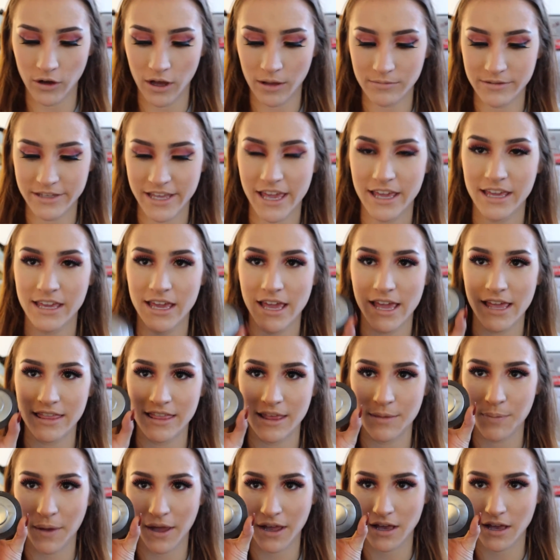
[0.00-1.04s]
I'm taking
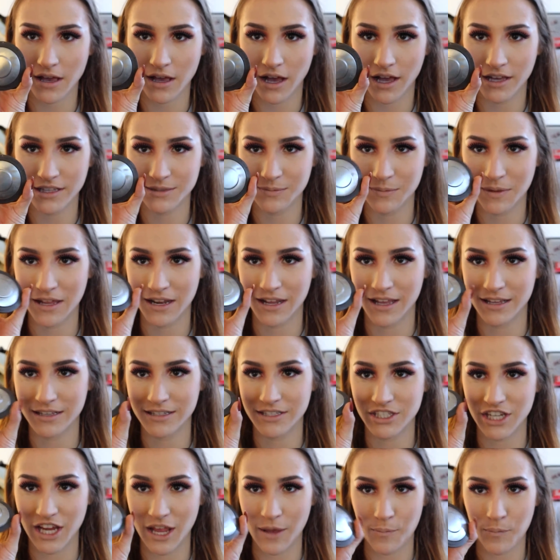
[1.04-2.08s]
the Becca
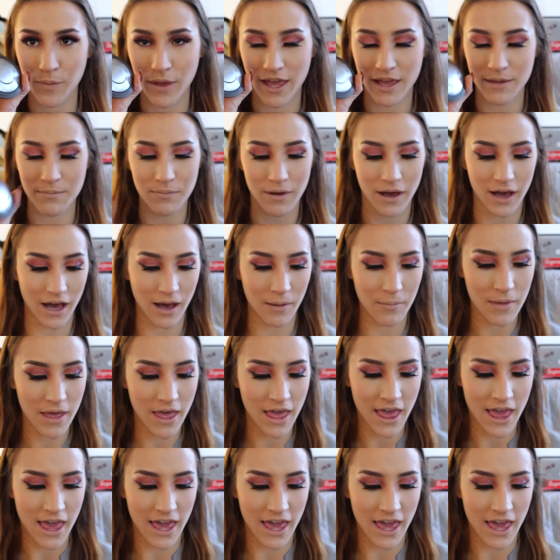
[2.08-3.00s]
Cosmetics Champagne Pop,